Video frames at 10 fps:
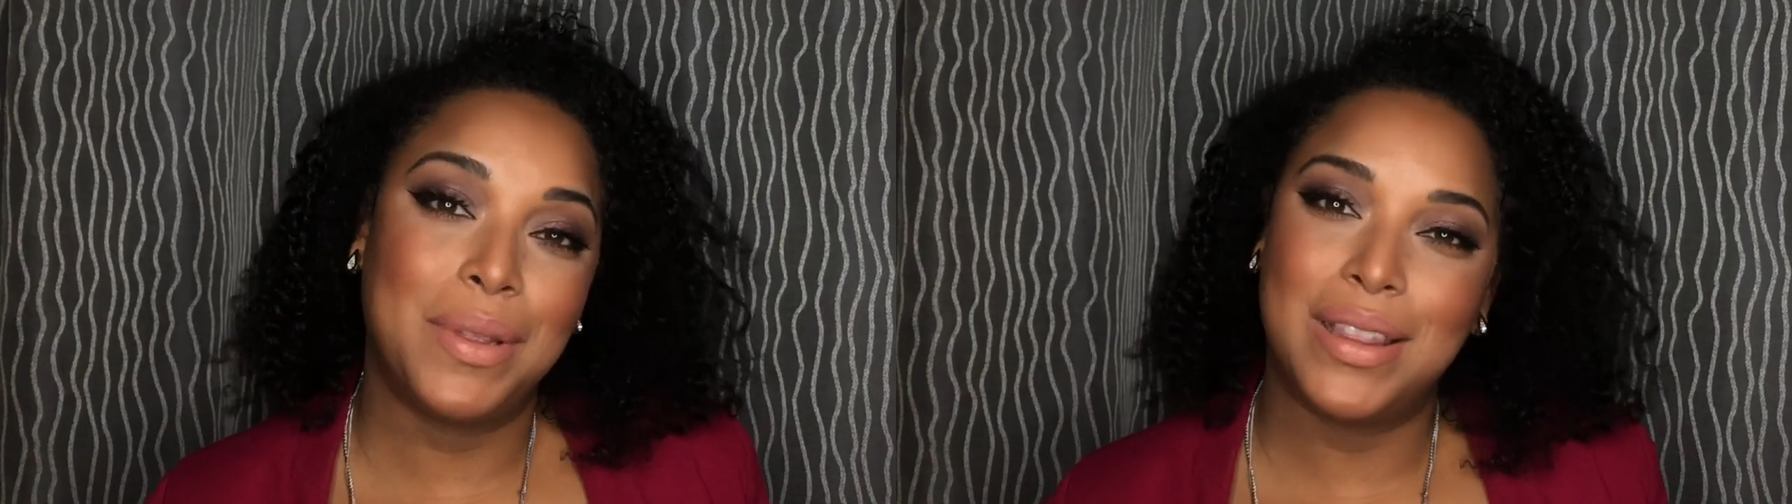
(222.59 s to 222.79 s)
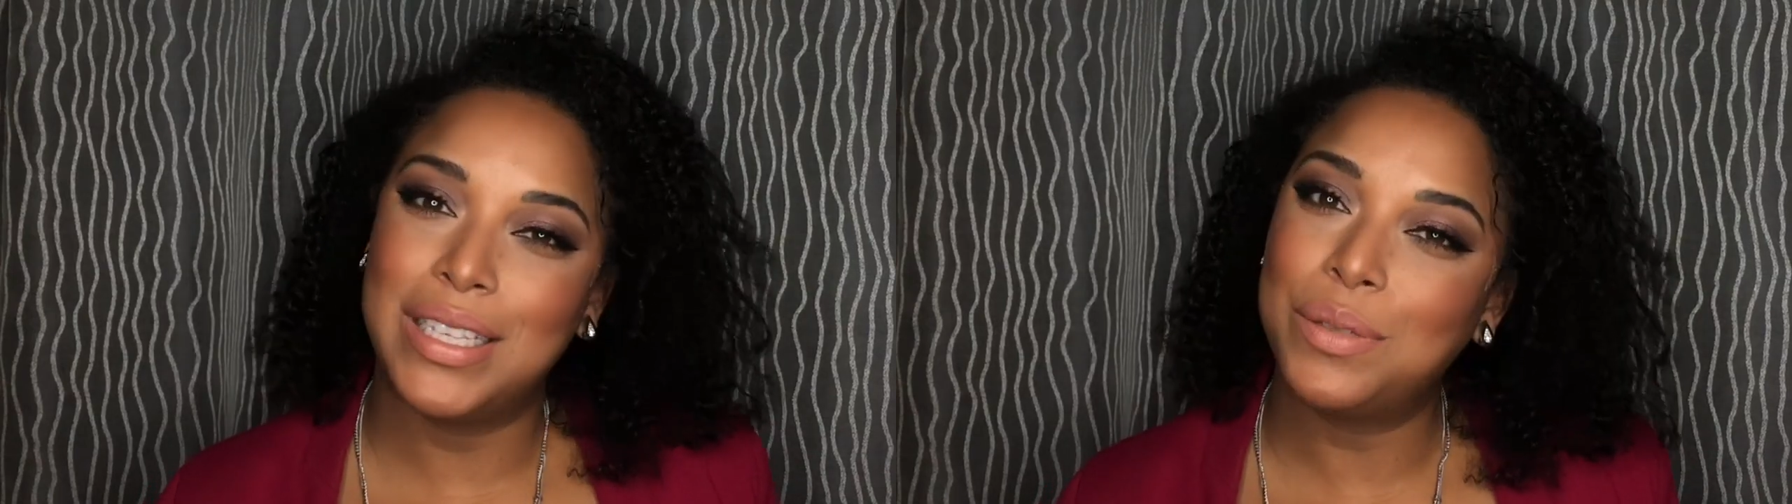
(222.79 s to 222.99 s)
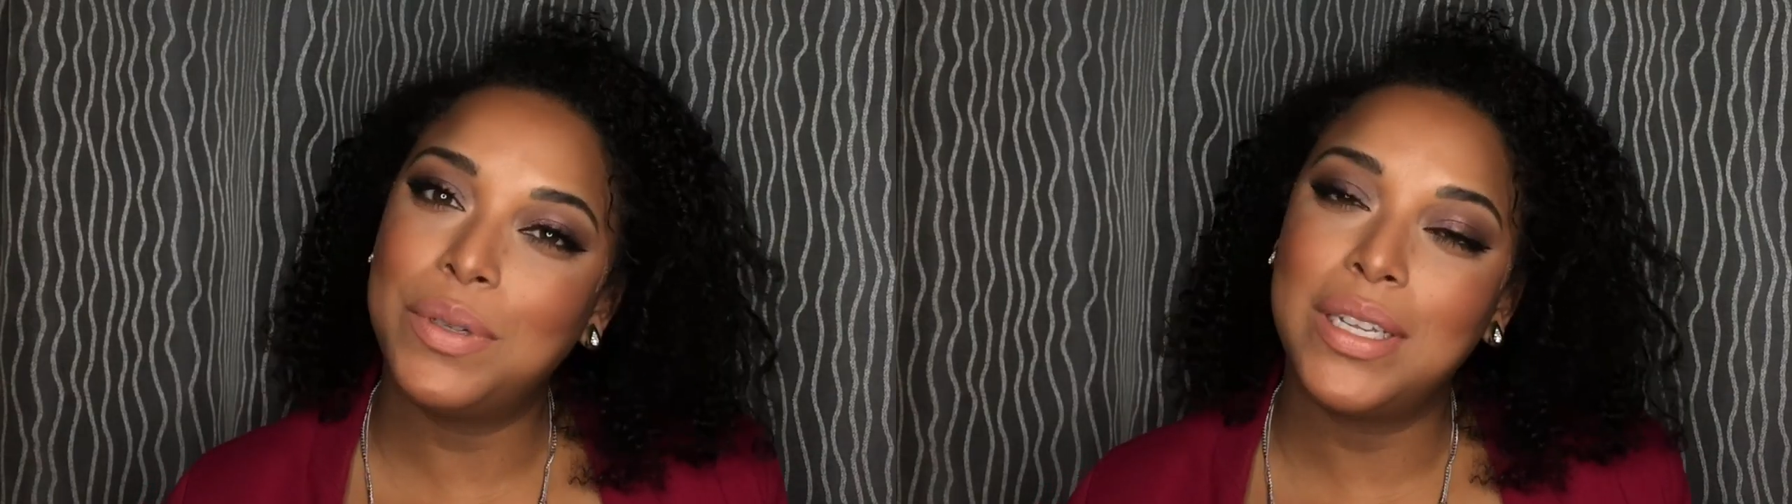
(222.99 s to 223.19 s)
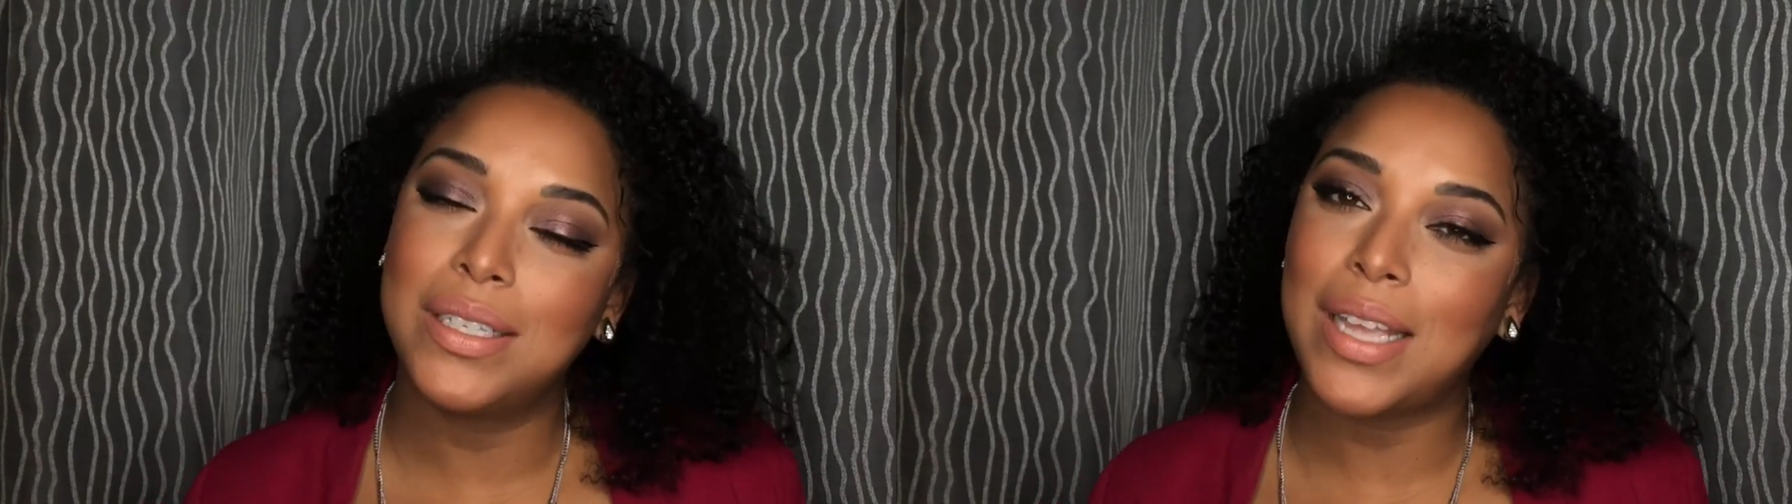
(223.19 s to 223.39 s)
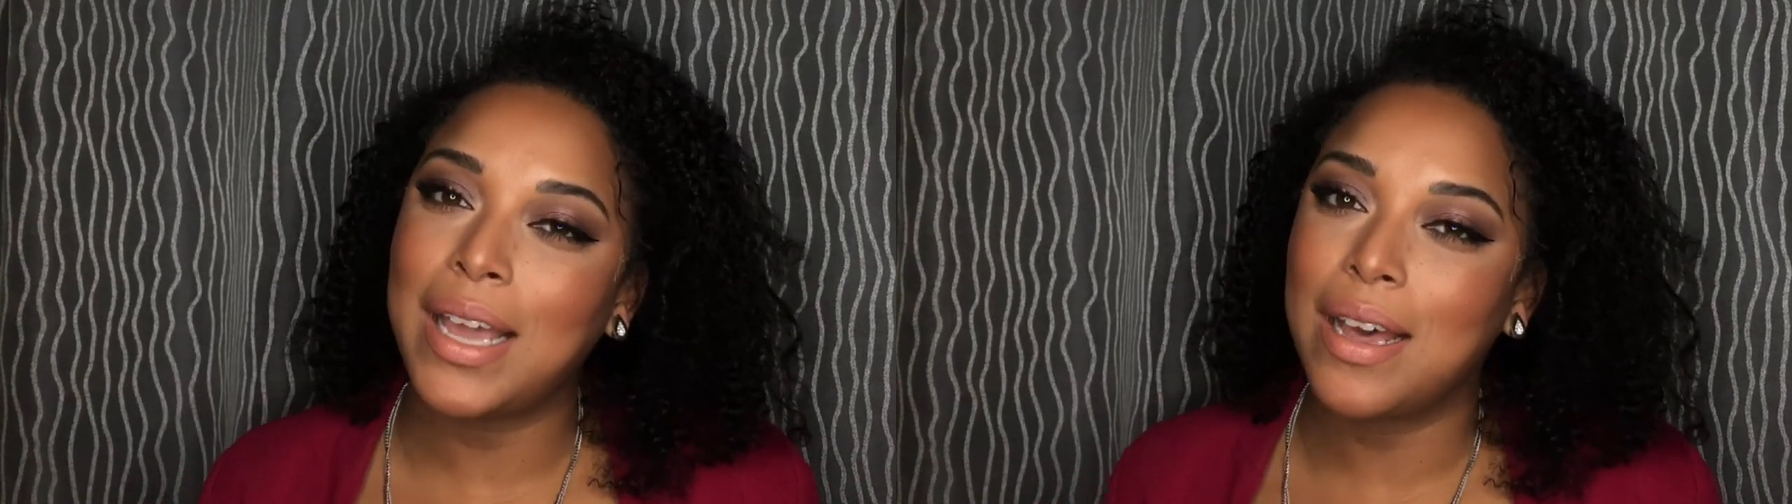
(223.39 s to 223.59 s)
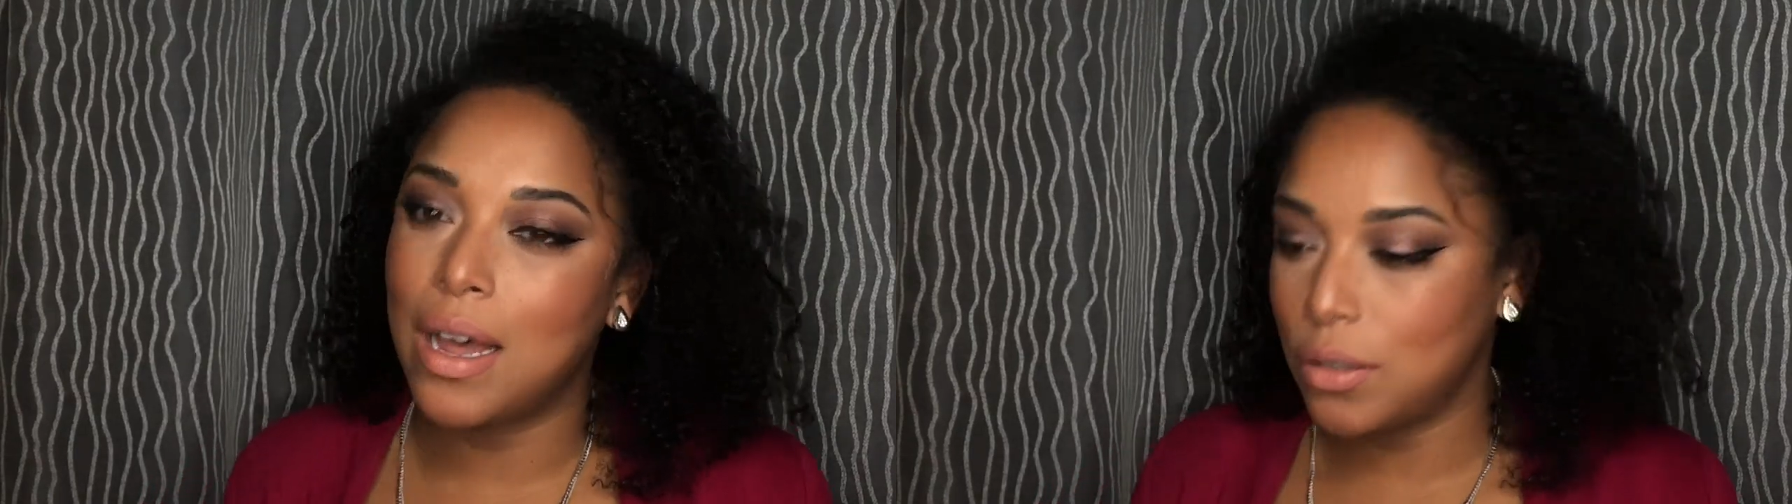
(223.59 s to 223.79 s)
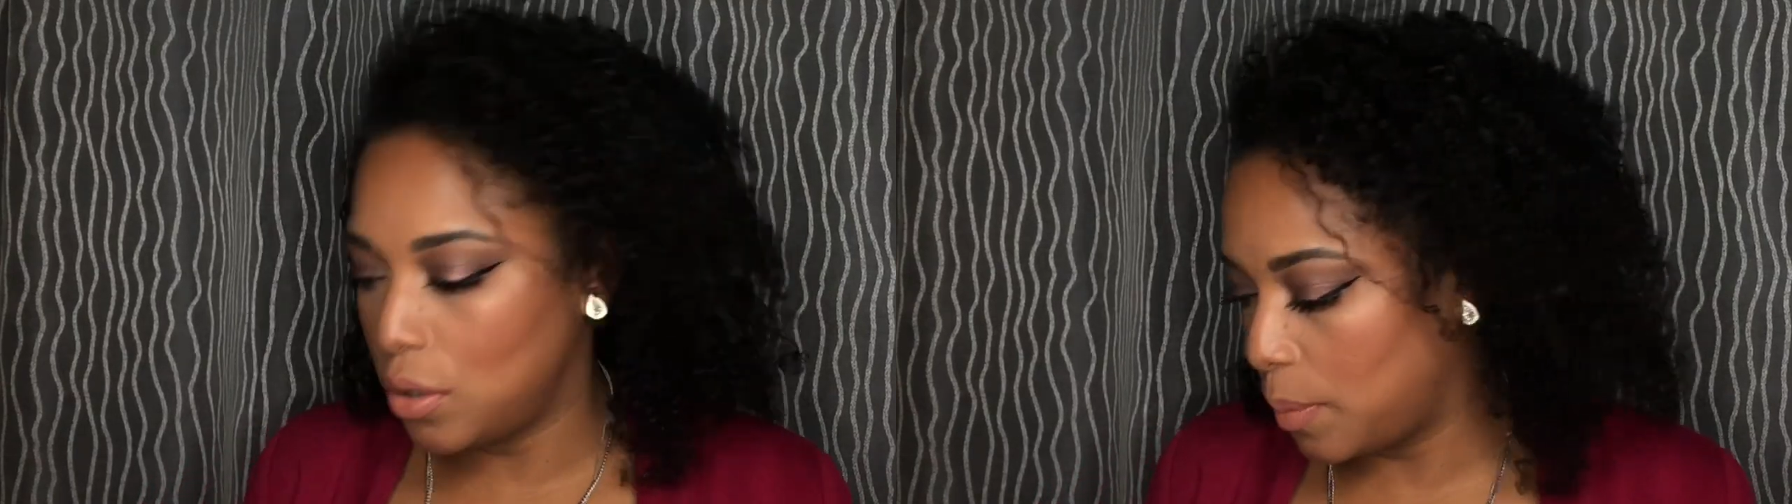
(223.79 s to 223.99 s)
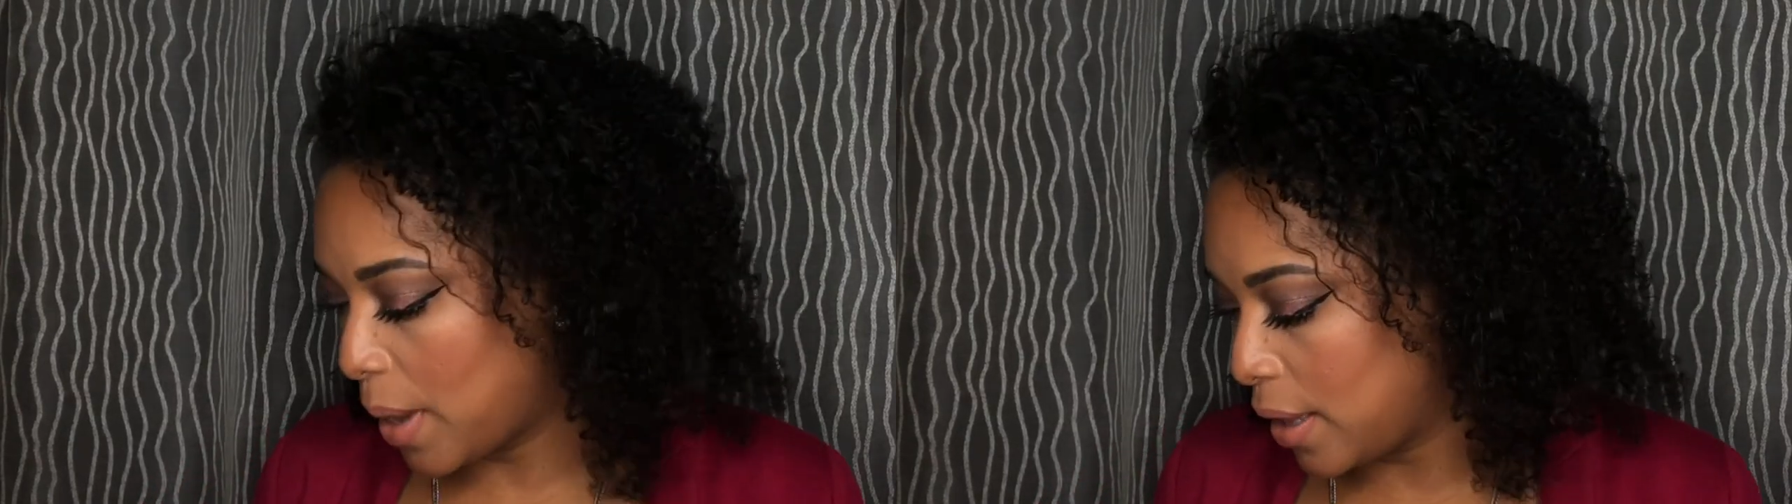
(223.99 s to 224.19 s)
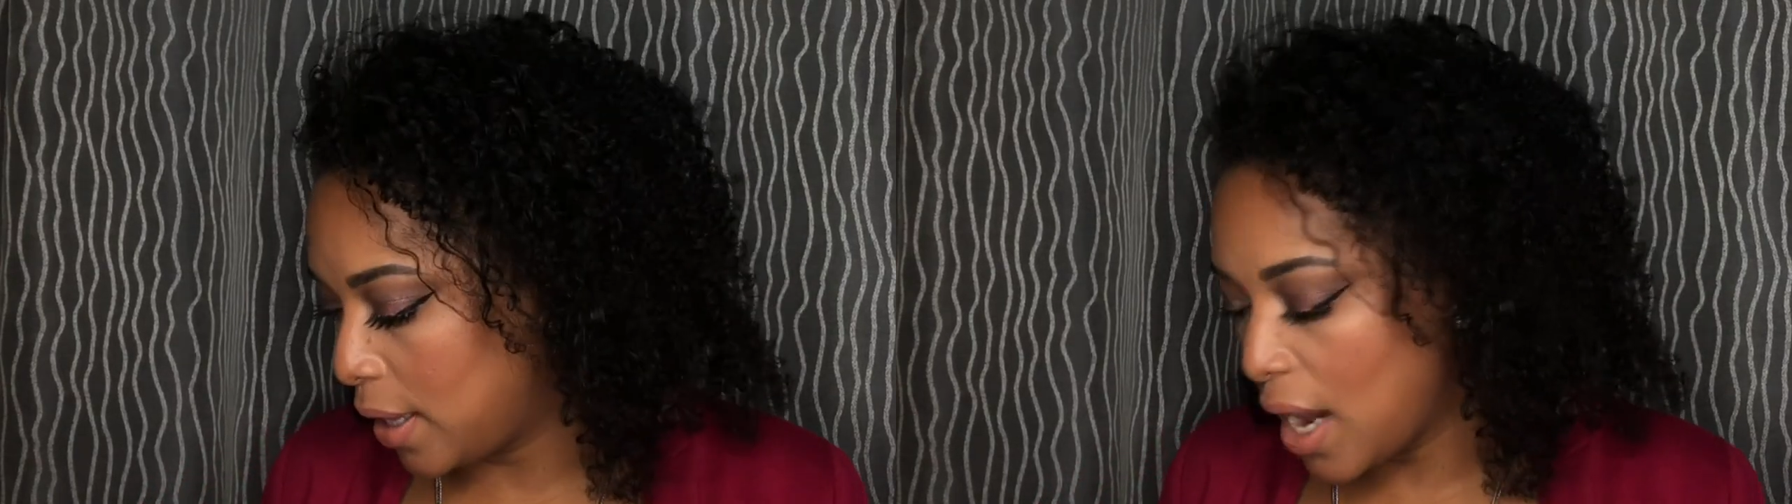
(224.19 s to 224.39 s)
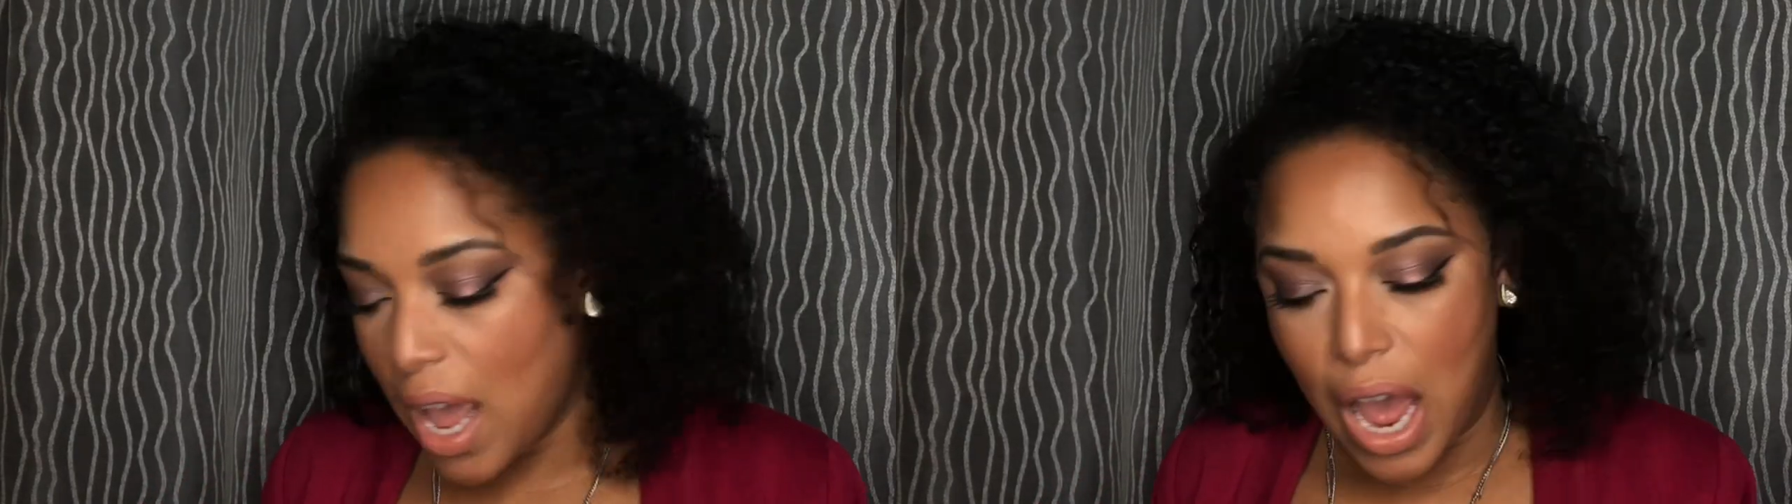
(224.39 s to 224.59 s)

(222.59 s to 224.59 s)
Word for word: but this one is a contour palette.